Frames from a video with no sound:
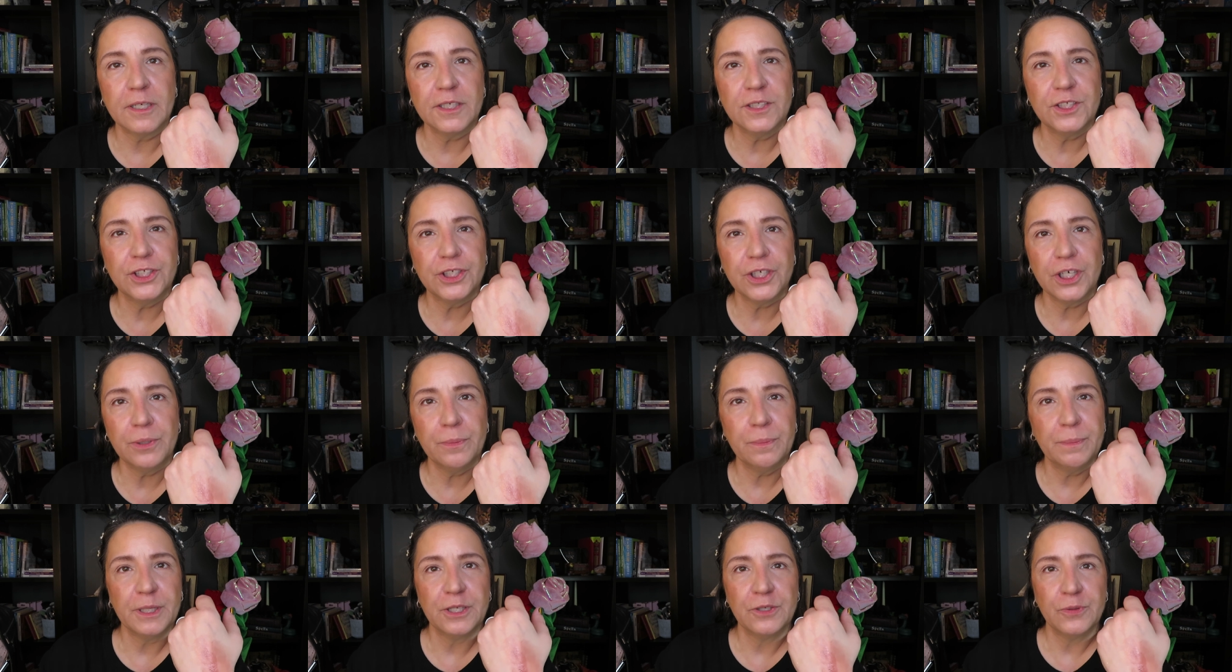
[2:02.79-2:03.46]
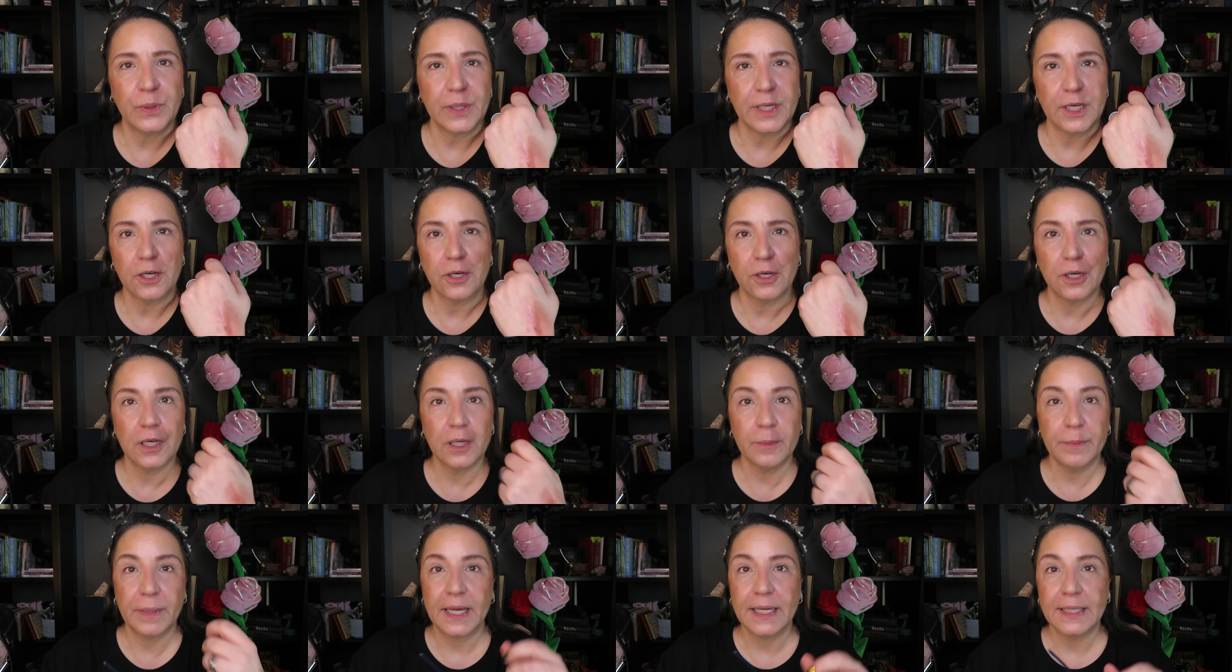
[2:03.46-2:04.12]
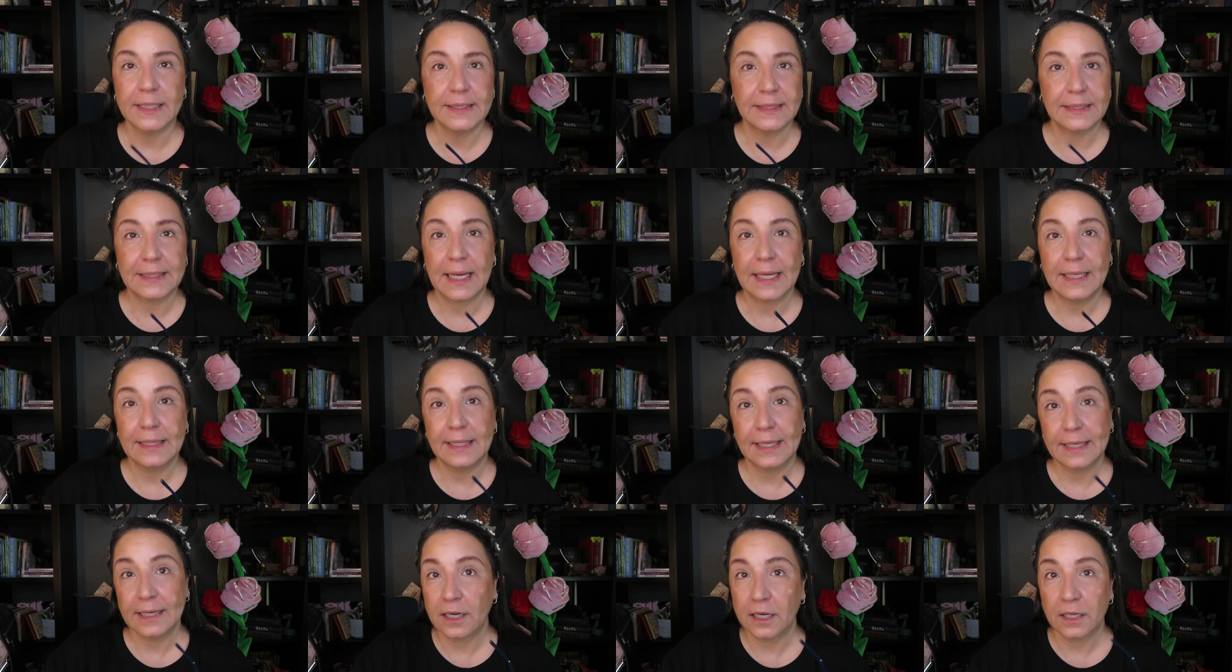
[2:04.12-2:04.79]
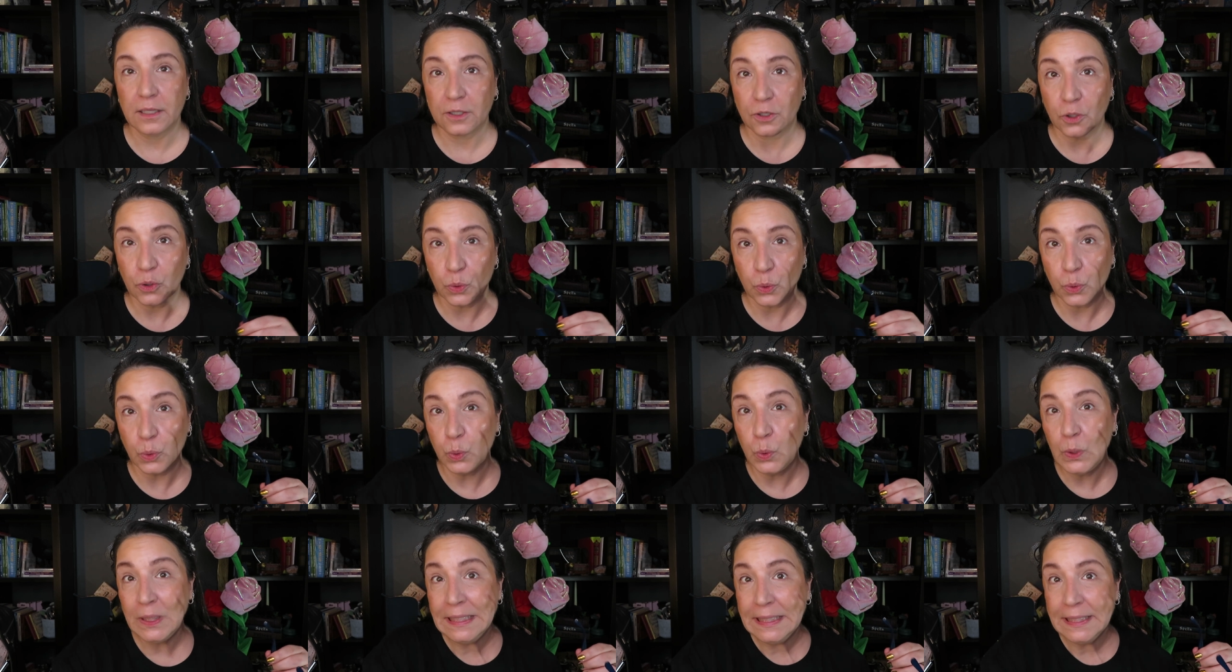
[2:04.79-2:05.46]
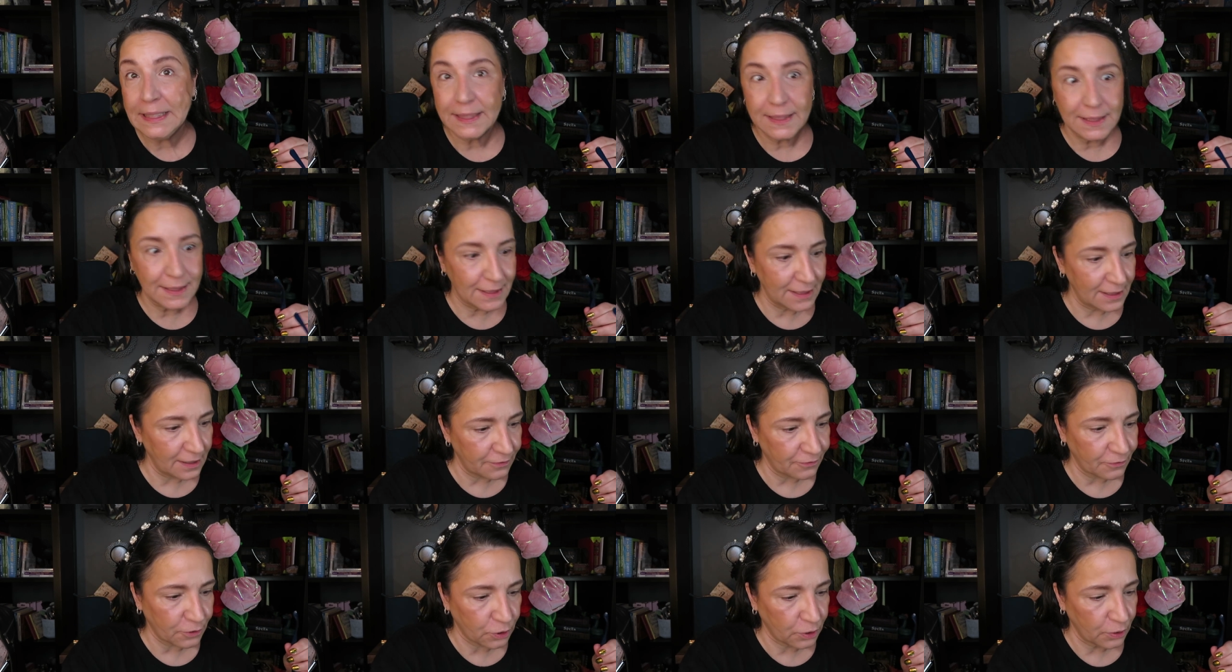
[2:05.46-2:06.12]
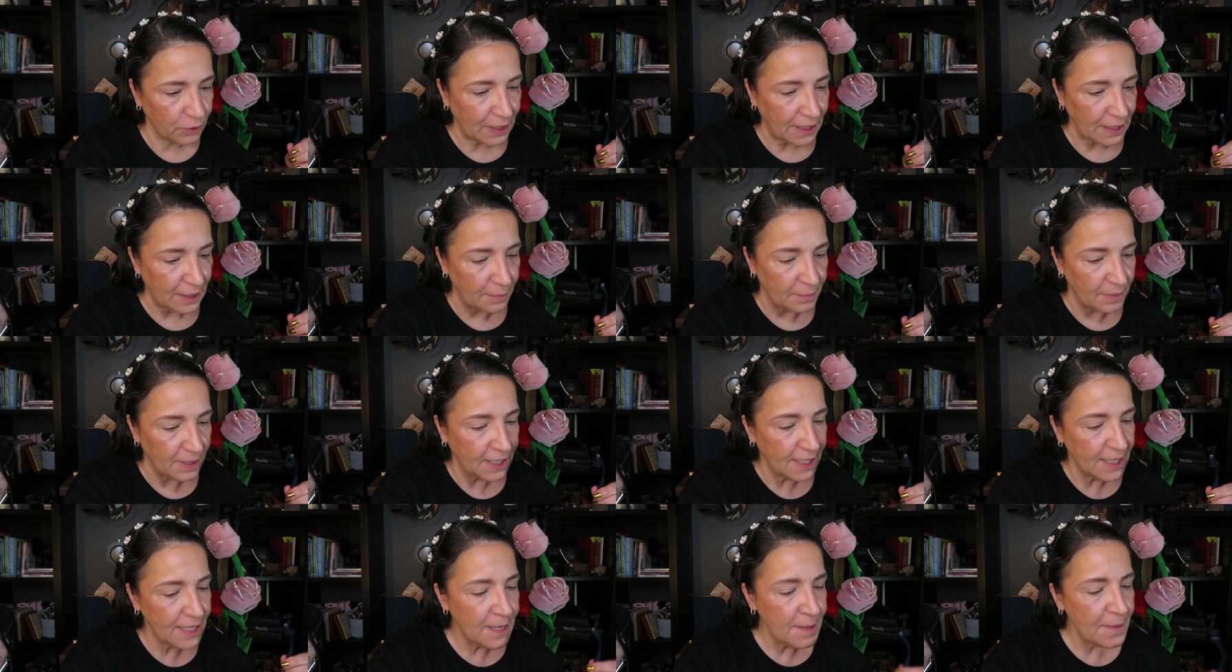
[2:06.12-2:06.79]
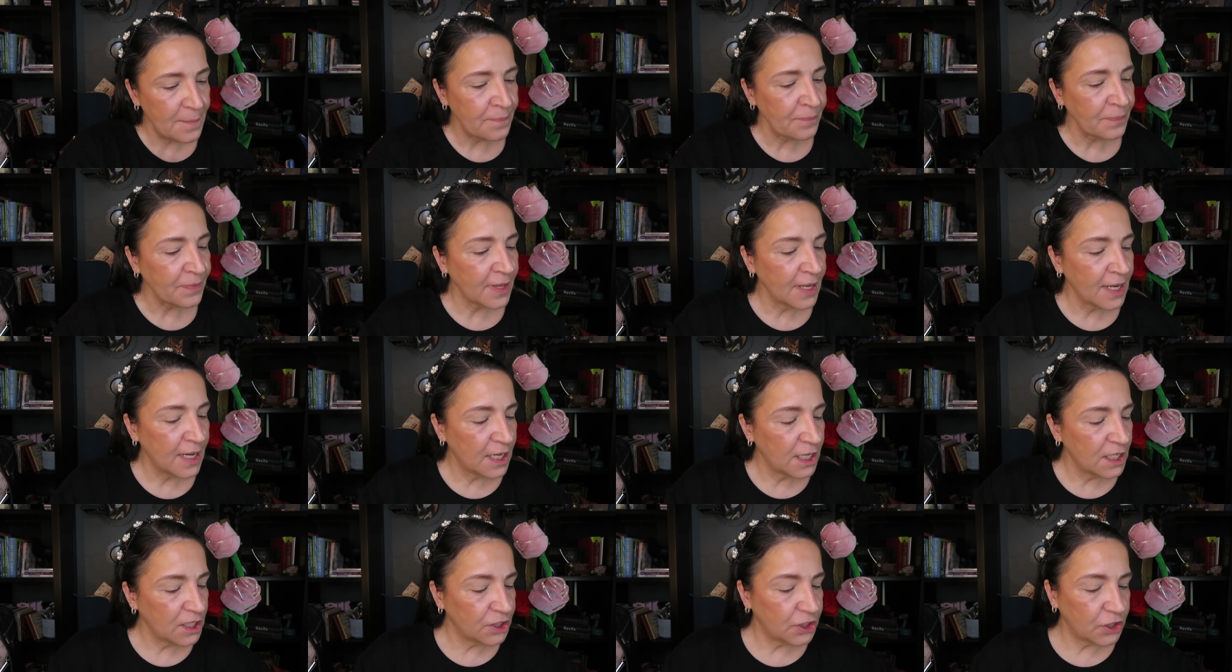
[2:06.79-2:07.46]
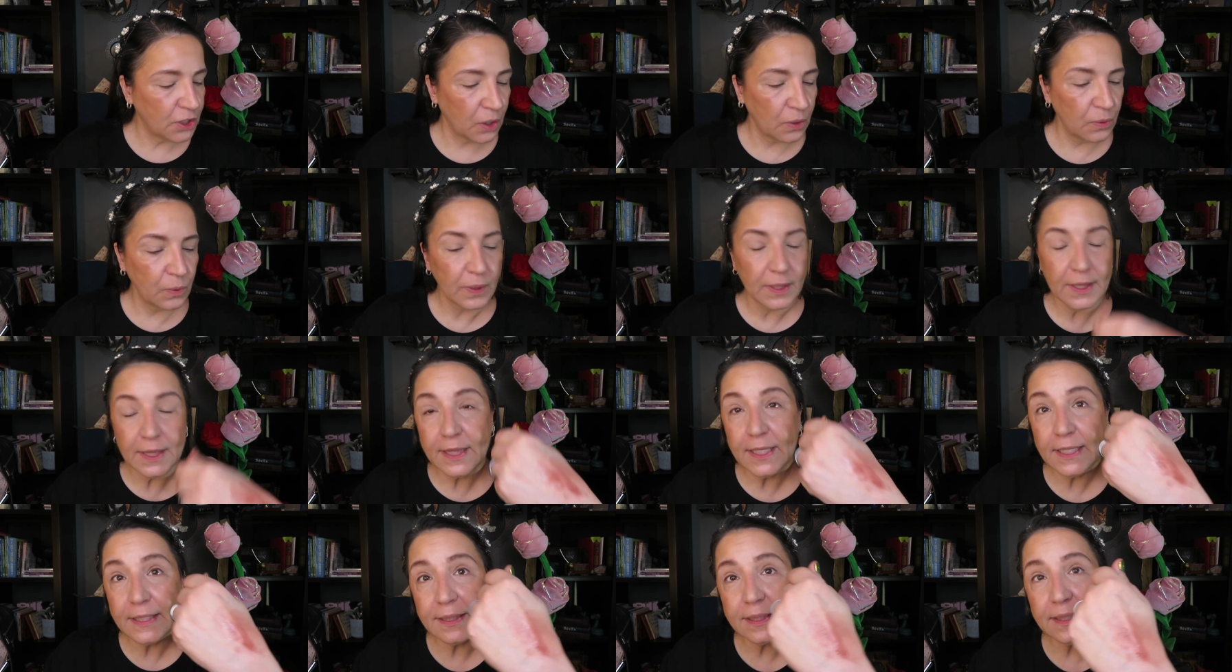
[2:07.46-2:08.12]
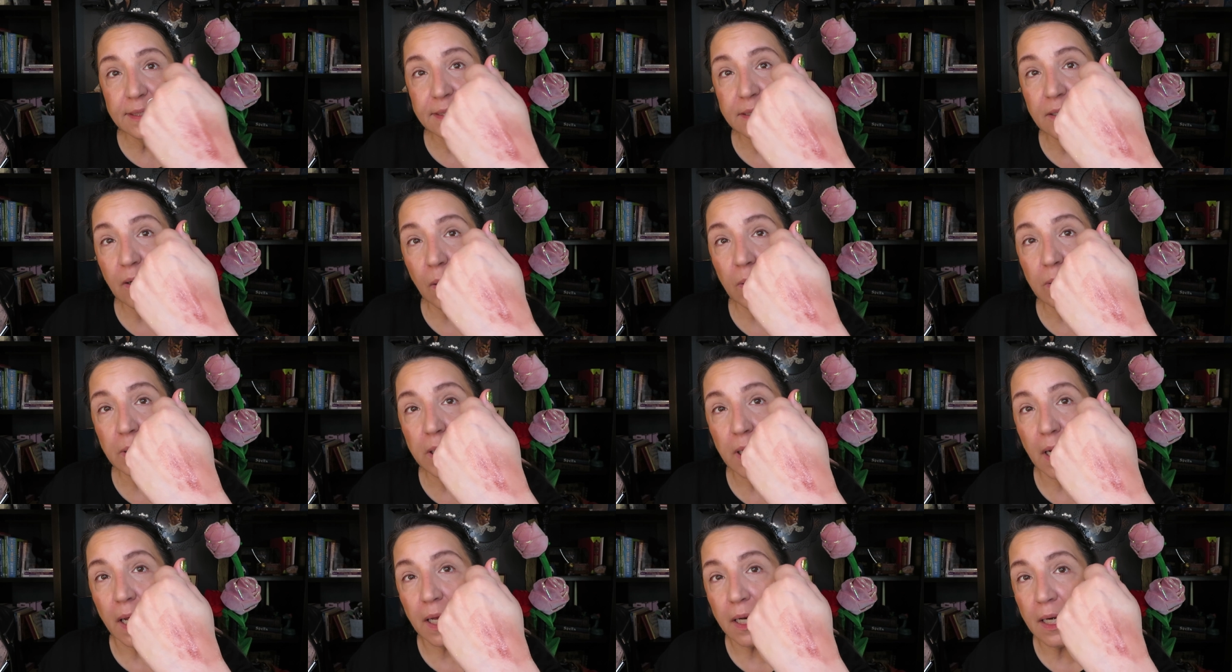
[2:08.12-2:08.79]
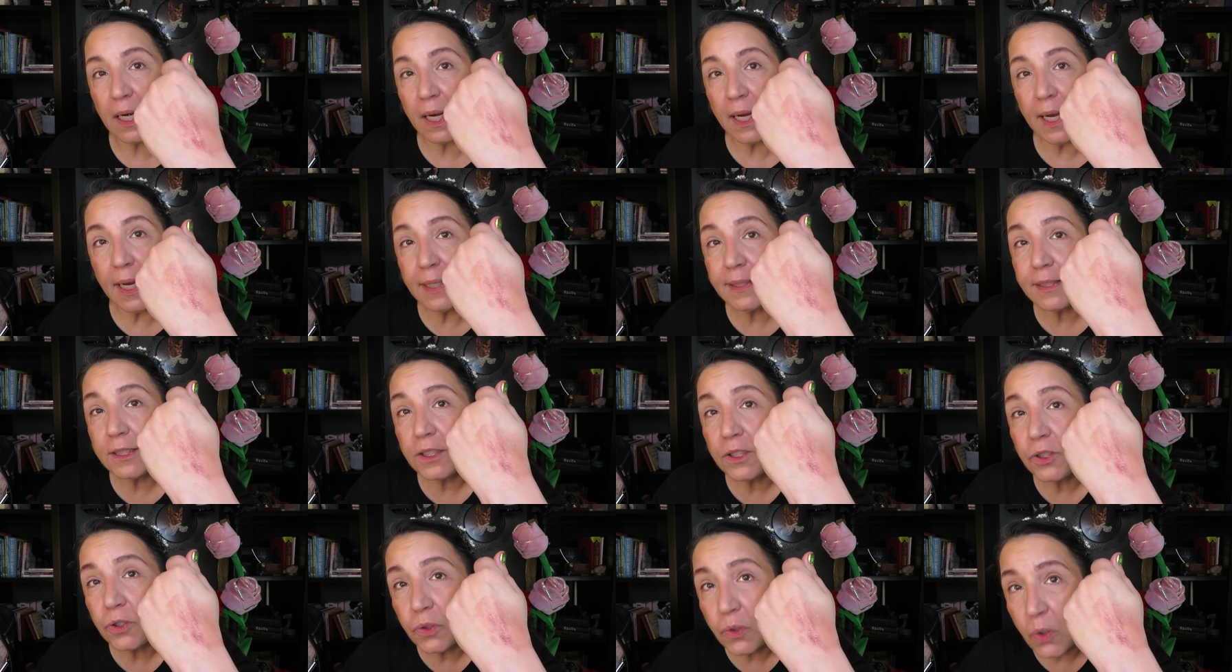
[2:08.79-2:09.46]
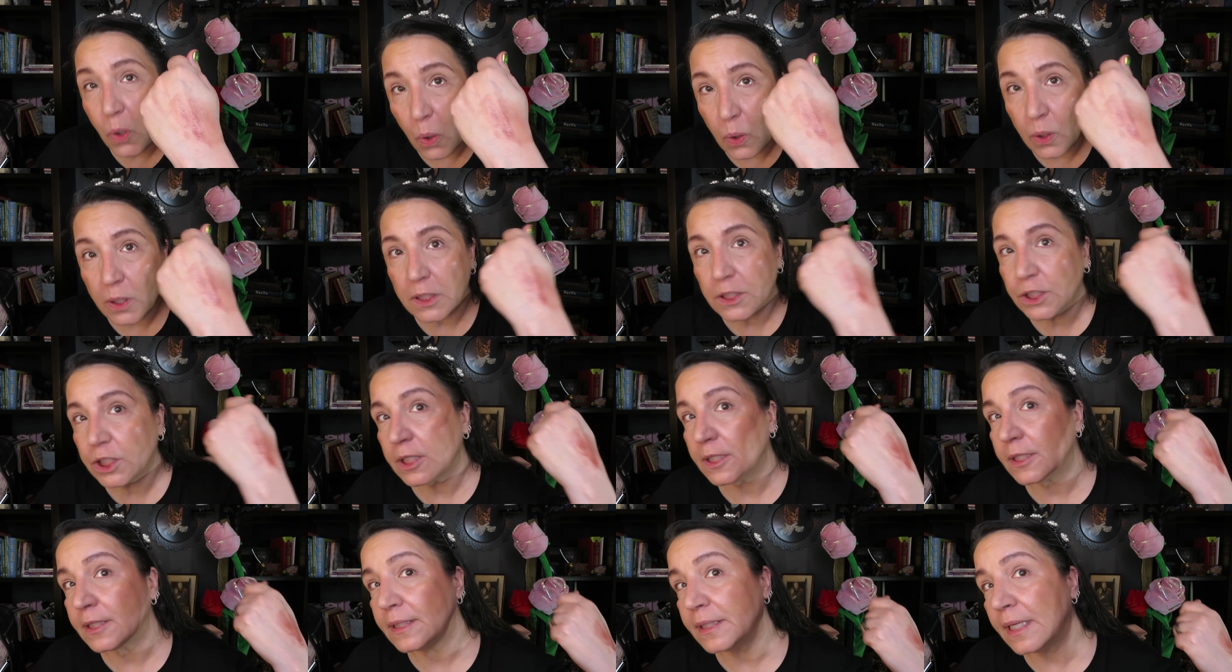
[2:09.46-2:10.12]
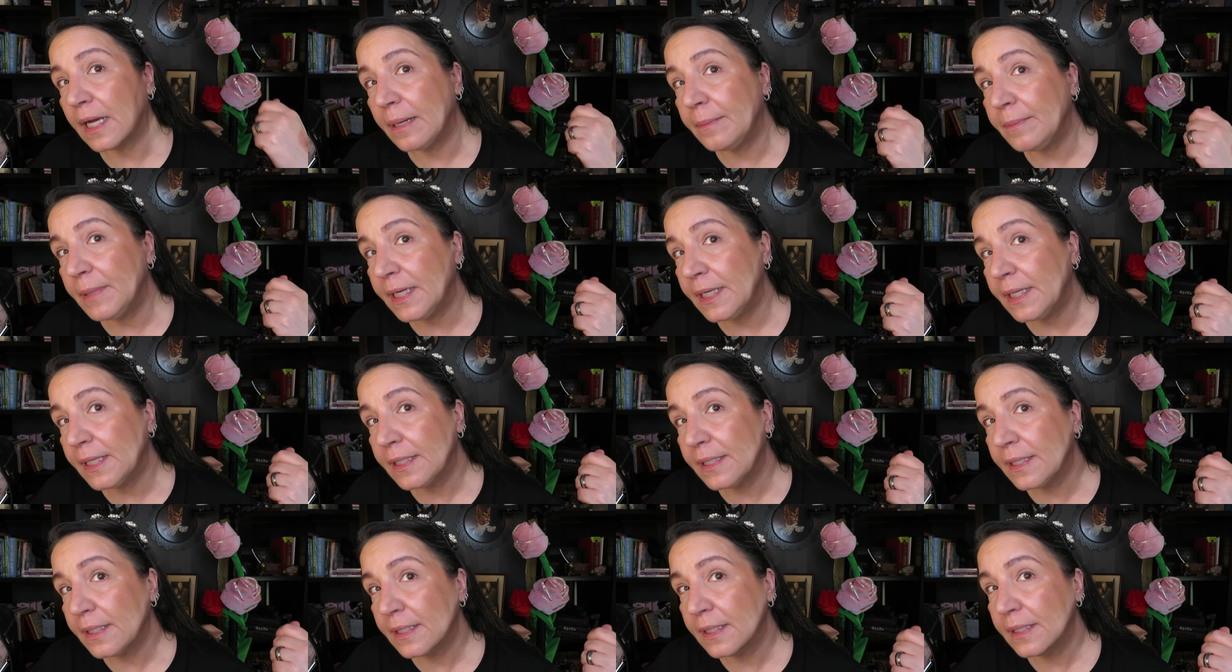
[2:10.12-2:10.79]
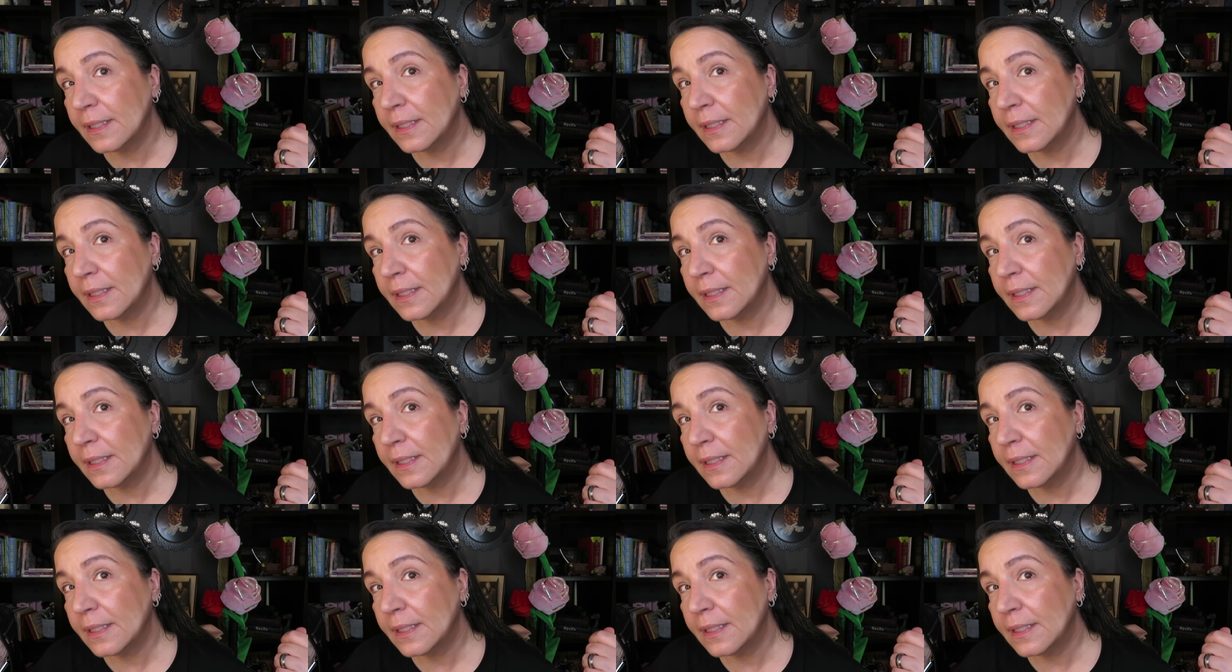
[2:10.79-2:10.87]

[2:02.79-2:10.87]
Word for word: concerned, between her and Amanda Zed, they are the queens of cream. So this is coconut. It's gorgeous. I mean,